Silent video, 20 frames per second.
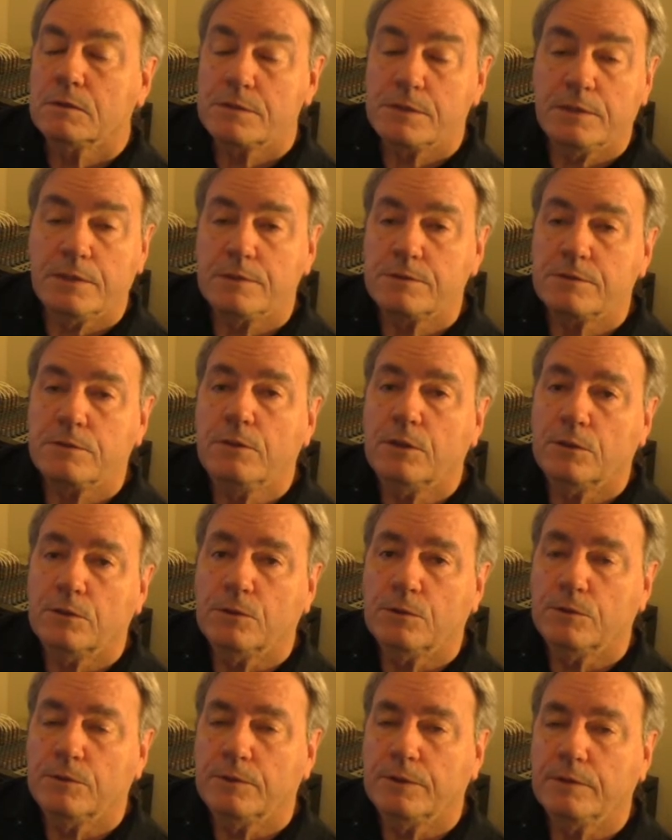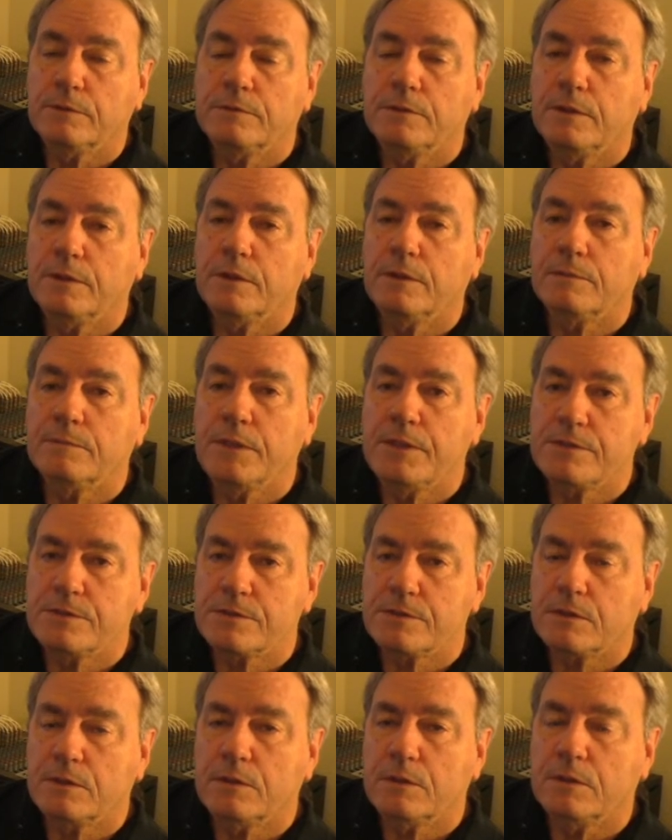says go and
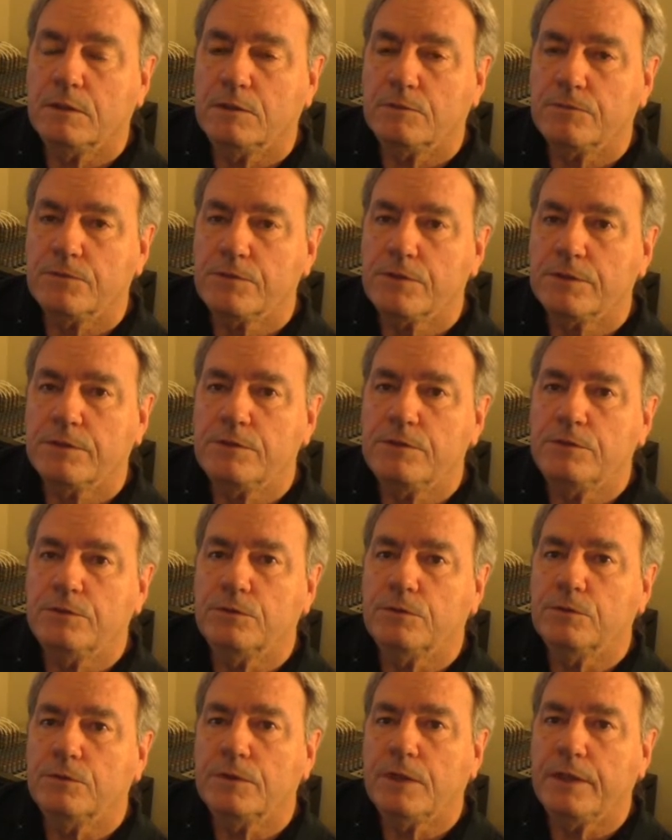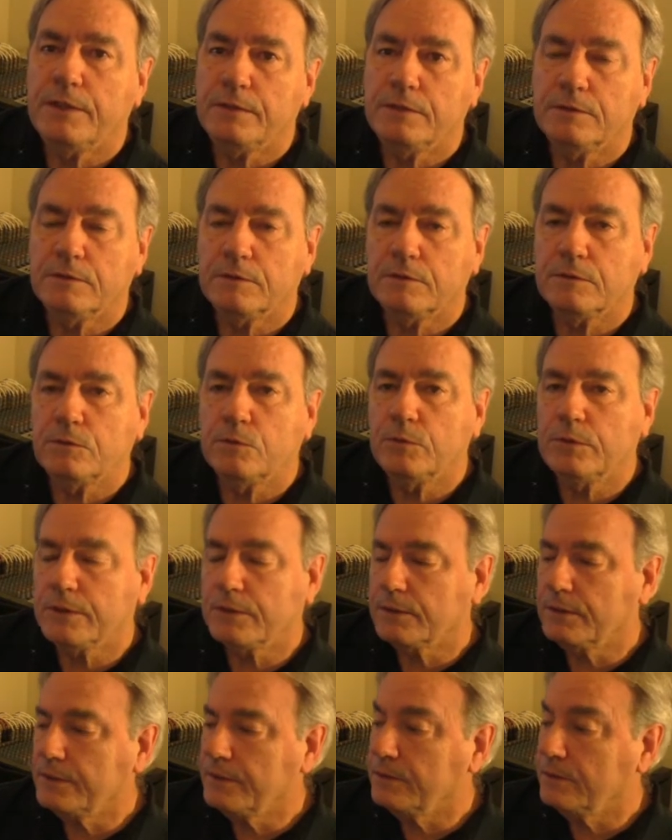makes the call for the cue, I can
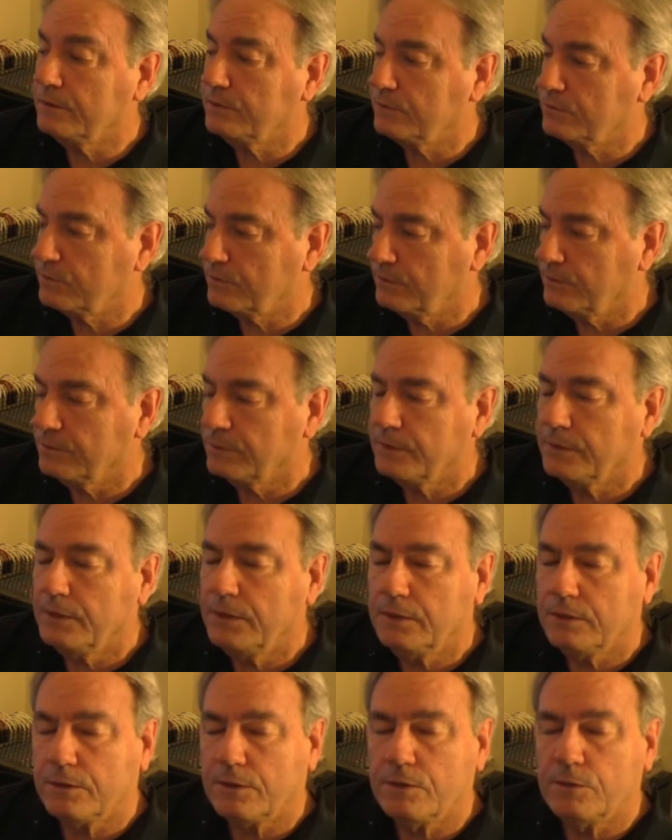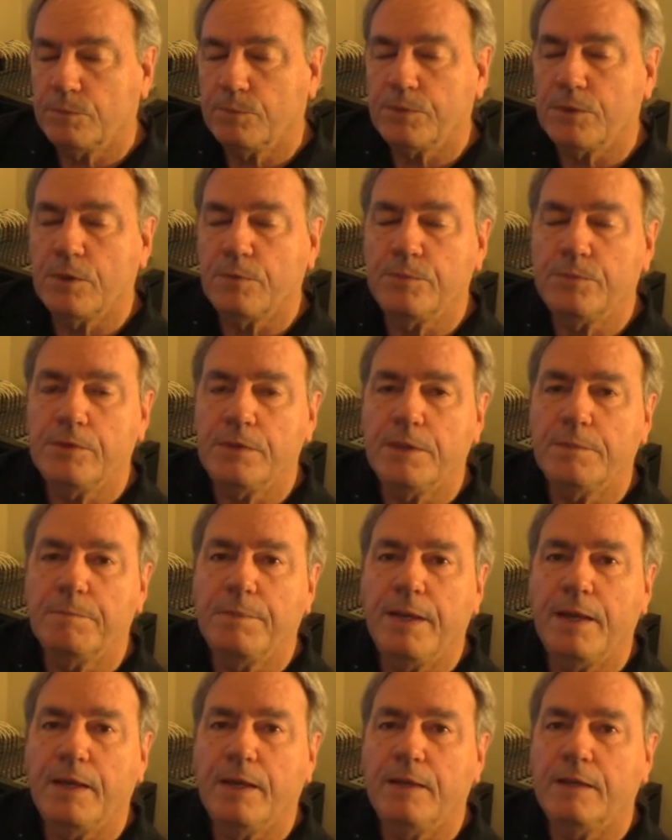quickly hit the appropriate
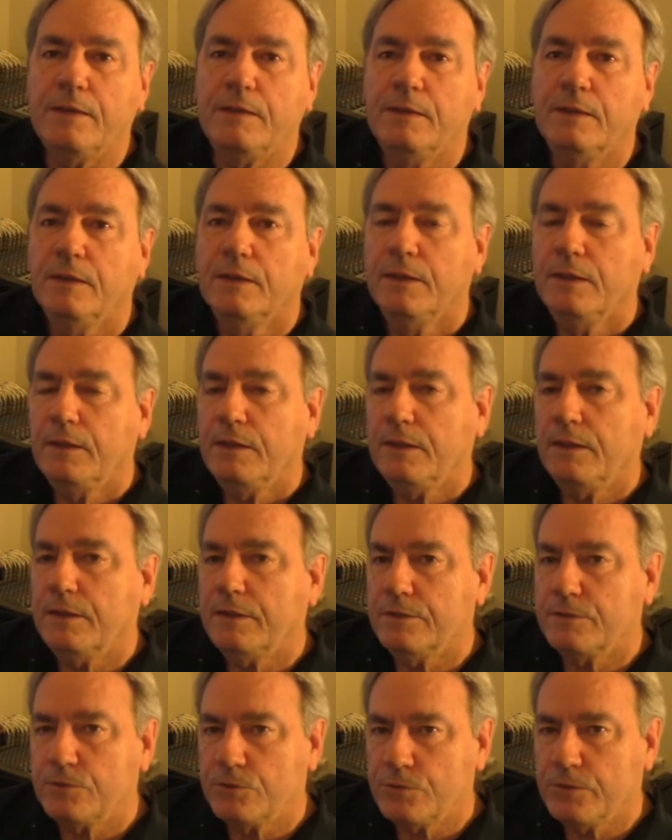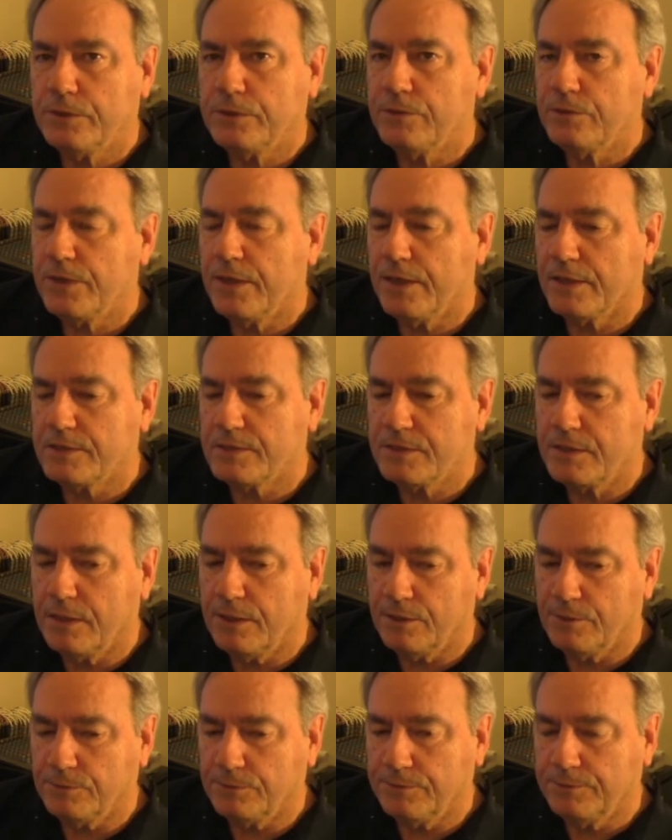pad and trigger that
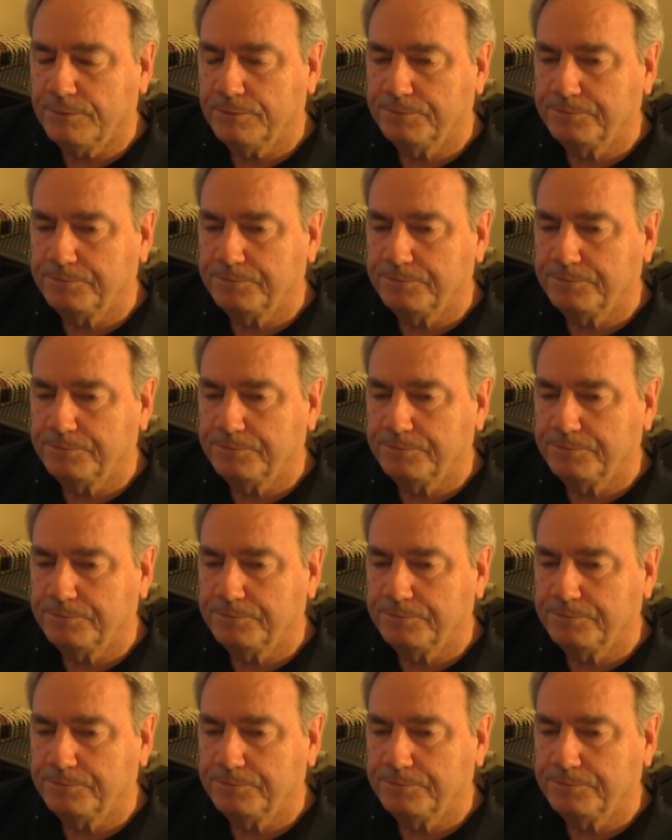sound.